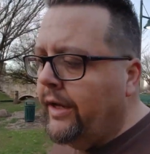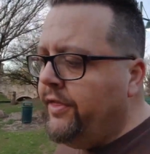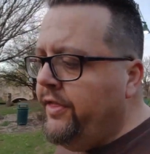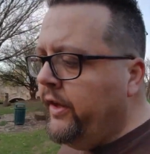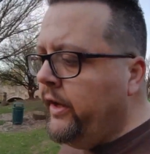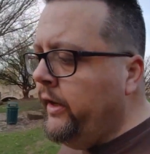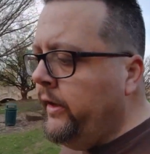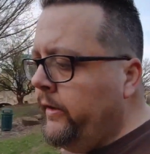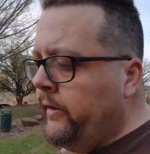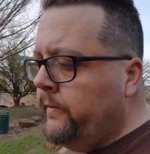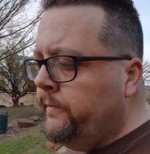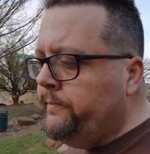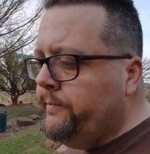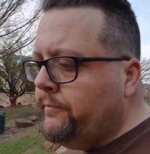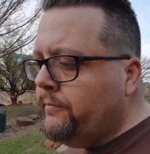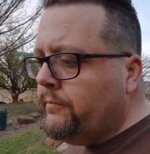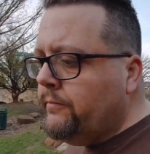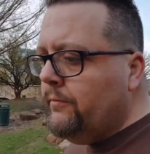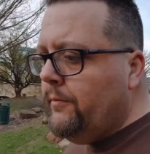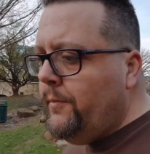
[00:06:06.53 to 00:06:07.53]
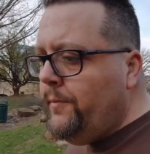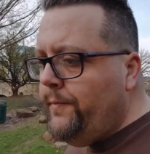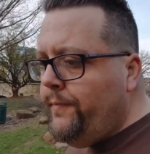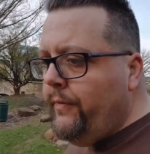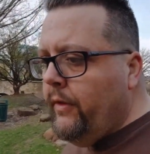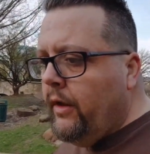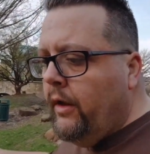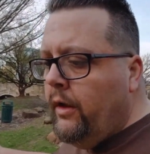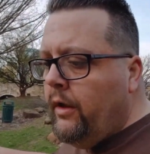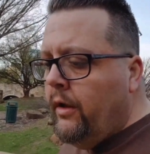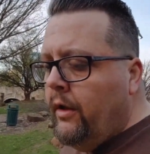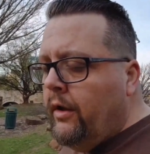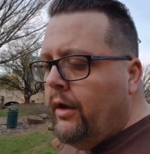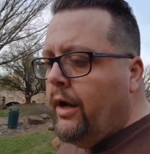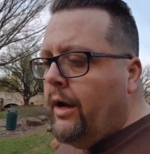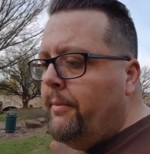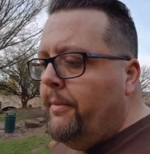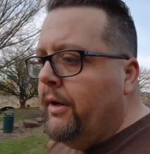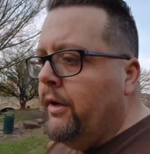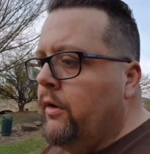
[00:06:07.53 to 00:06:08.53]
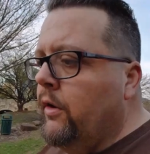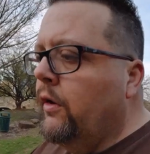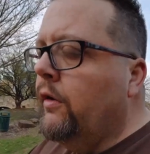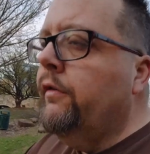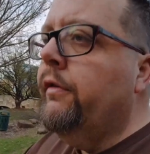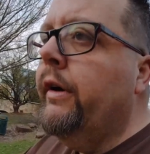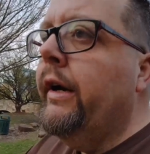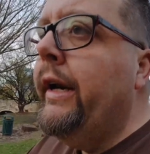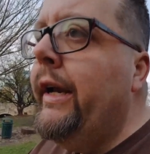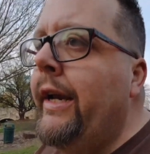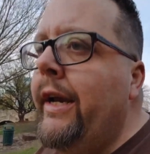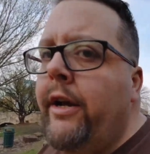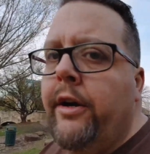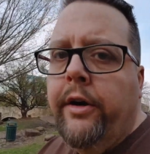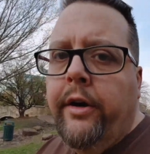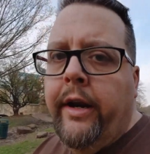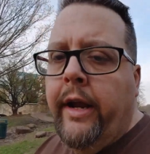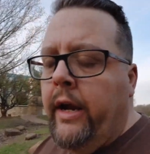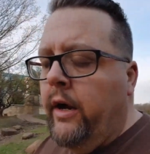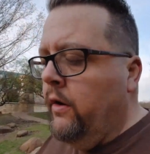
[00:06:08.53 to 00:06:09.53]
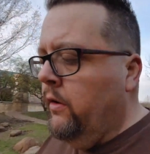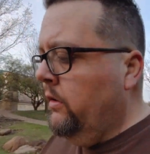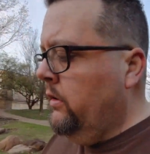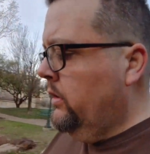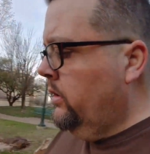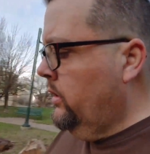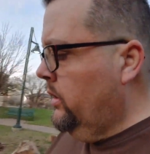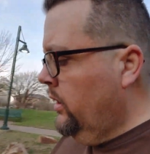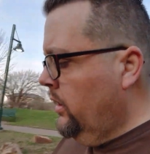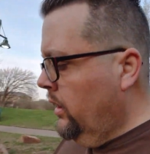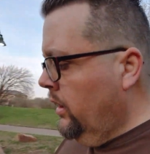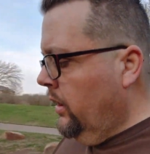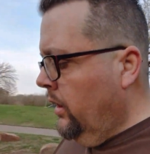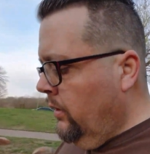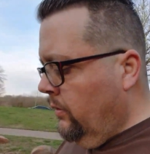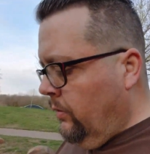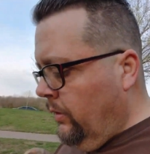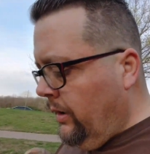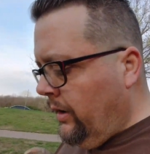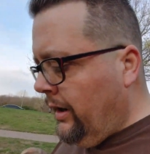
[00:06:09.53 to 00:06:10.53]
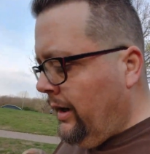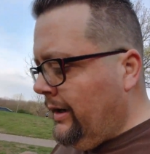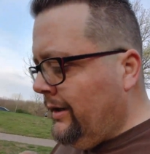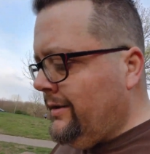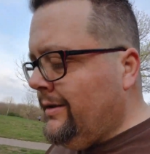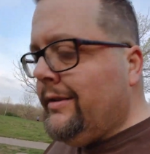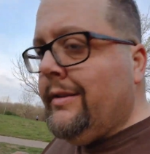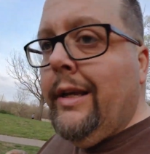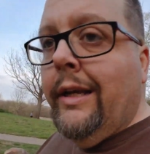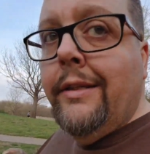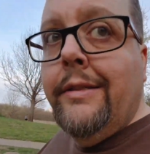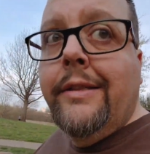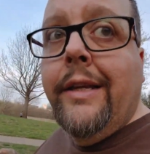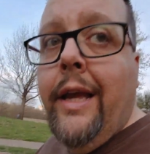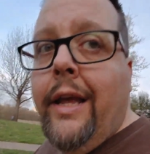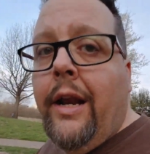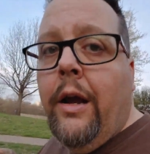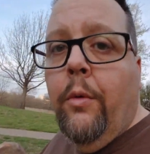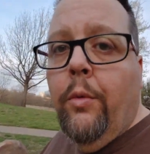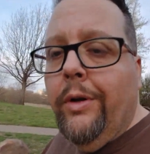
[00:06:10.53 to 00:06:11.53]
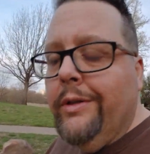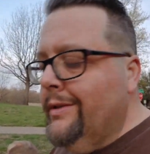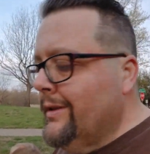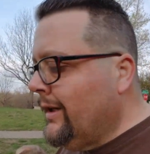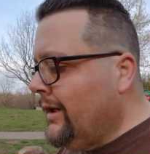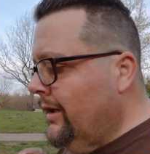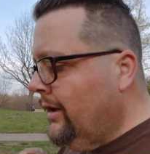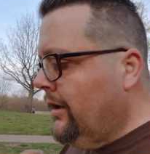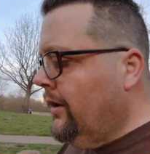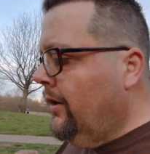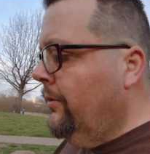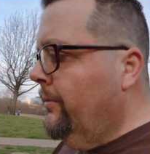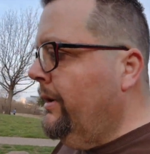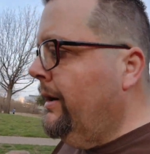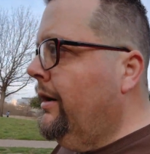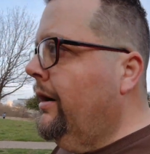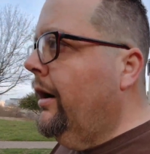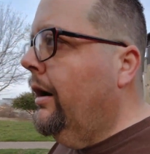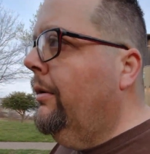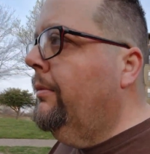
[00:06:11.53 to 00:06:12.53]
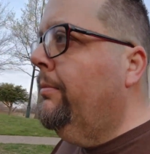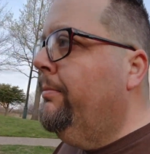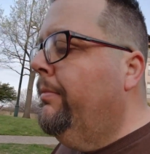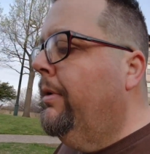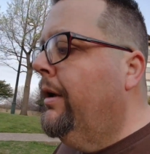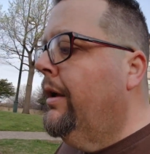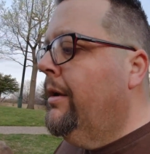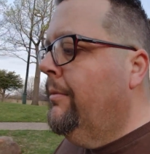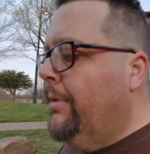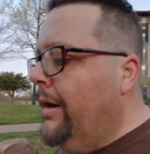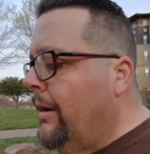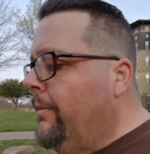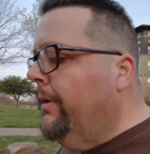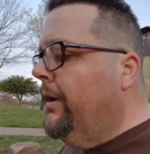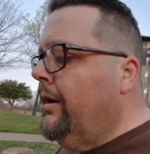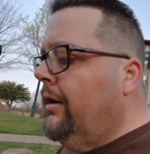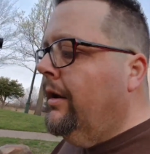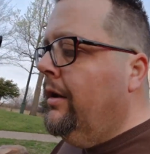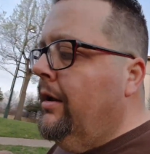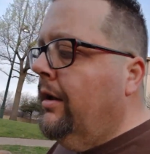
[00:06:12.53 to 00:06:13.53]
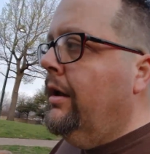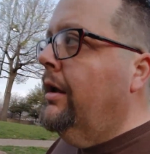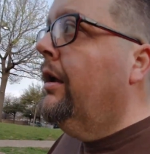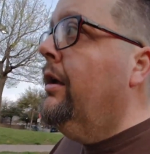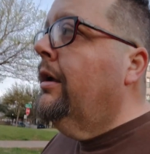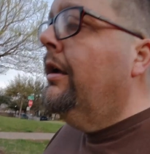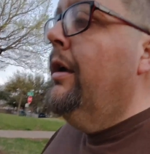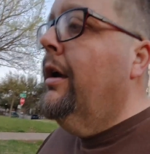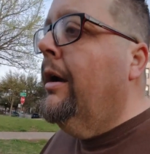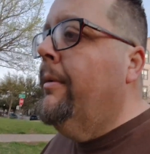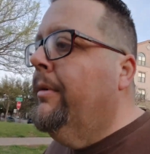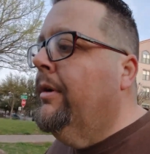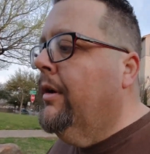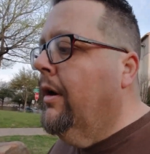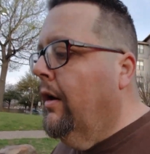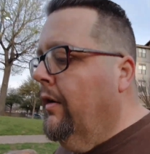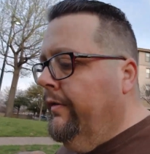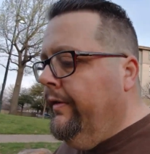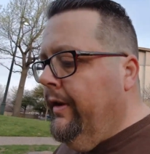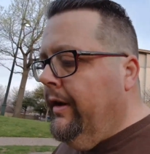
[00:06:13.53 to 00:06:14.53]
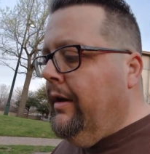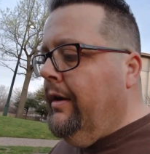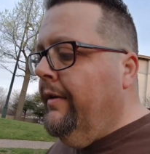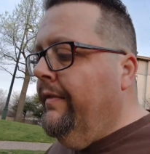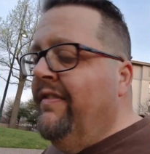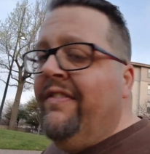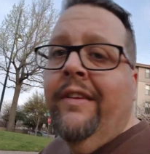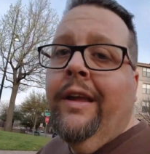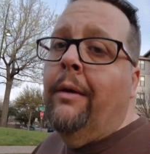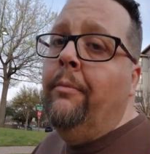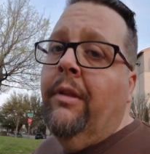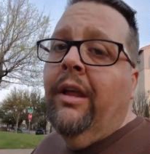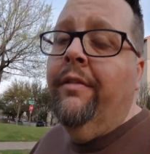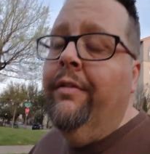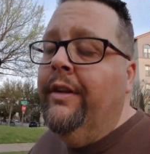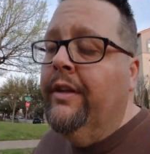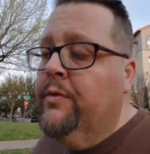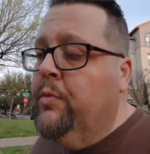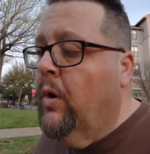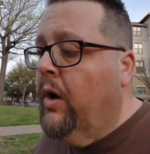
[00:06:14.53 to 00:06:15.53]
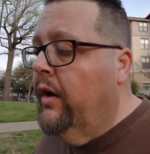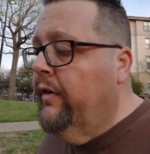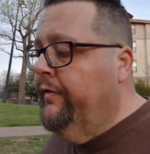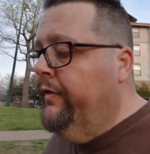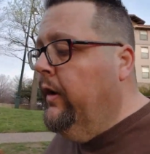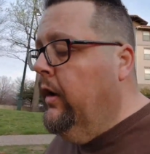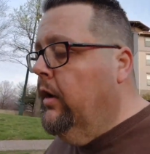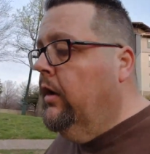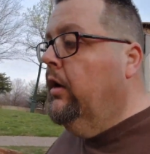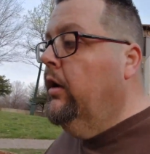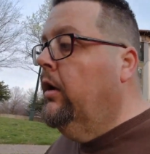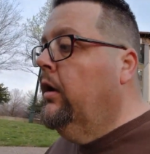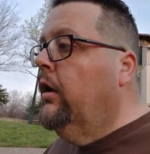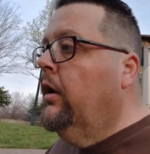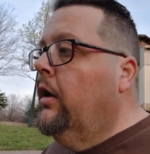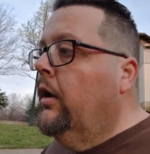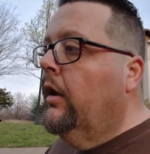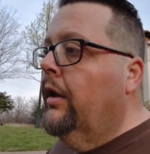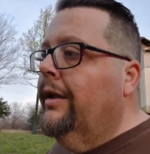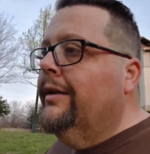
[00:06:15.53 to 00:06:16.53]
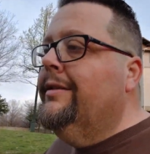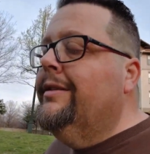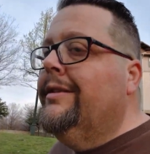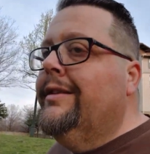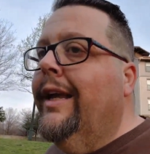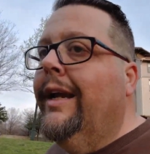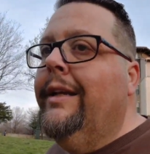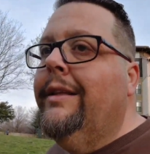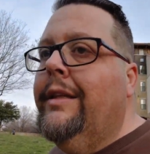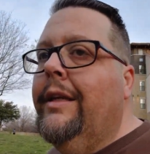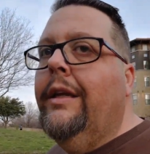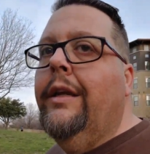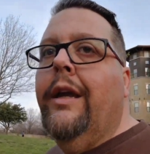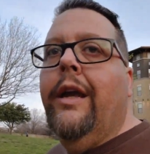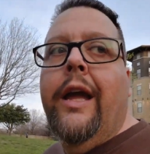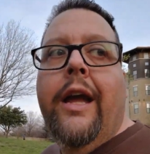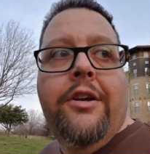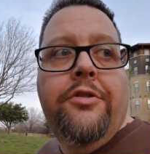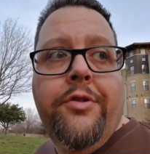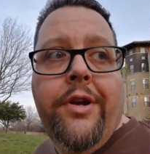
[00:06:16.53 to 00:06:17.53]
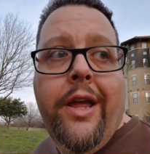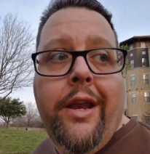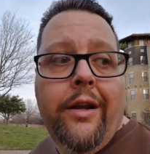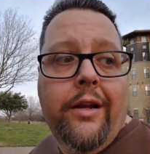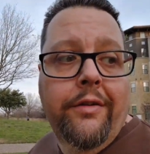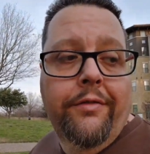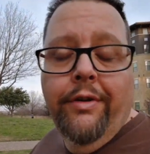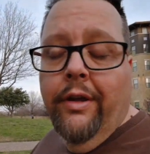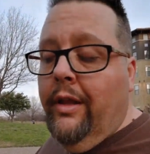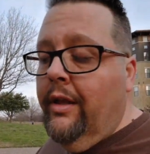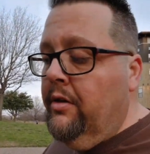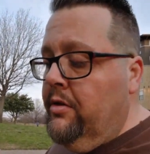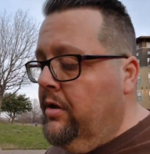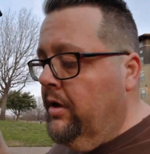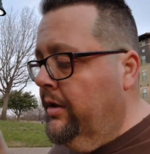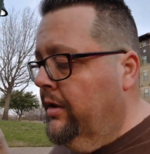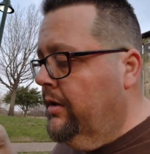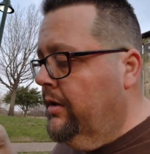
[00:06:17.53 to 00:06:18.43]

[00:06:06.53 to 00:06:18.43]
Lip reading: think I'm gonna go over here now, where I said I wasn't gonna go a minute ago, but I'm gonna go over there. I'm loving this waterfall. This is like the Adriatica Village